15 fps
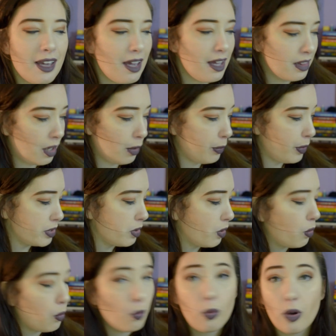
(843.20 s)
There was
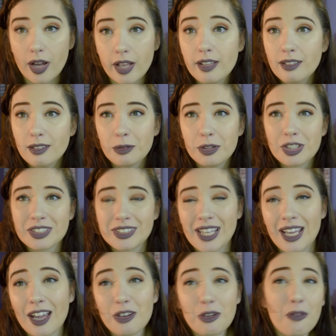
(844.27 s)
one, which is
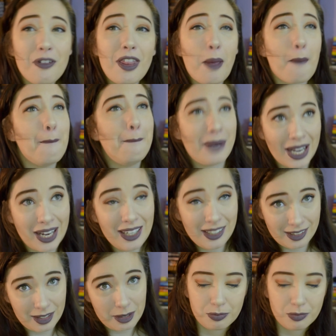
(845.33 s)
a novella
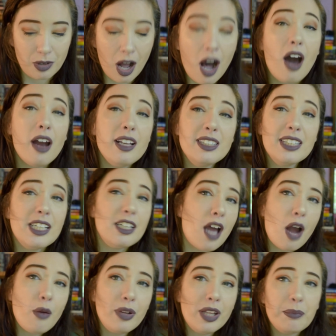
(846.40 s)
bind-up. Honestly,
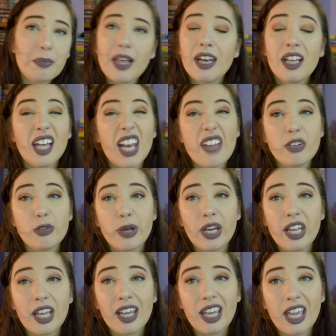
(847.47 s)
not really planning on ever
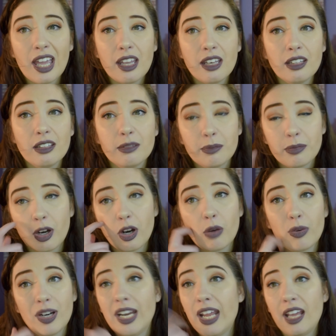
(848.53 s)
reading again, or
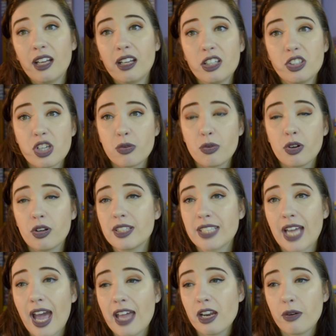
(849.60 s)
reading in general, because
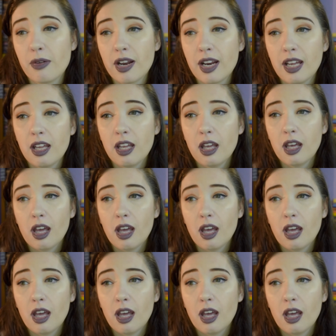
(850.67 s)
I had not read it.